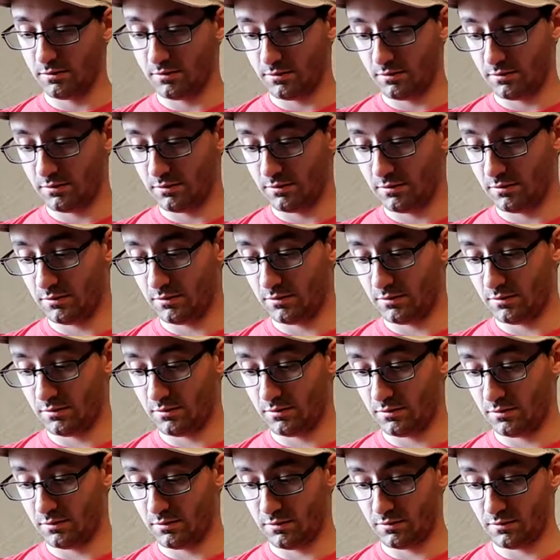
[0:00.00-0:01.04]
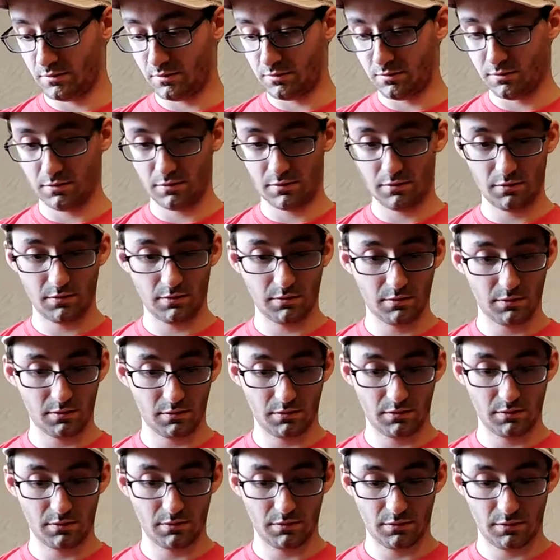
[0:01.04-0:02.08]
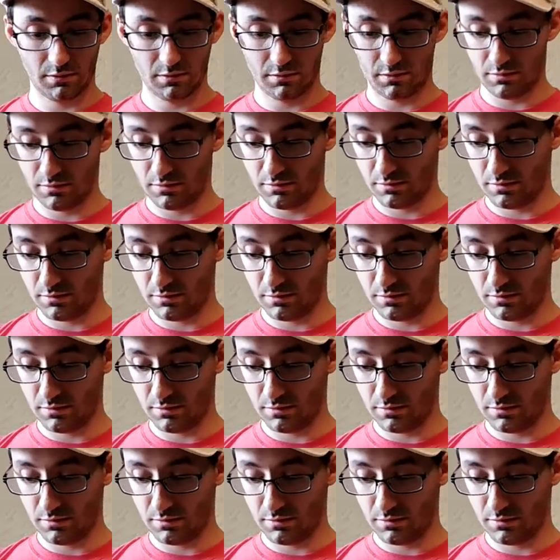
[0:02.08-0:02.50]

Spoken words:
[no speech]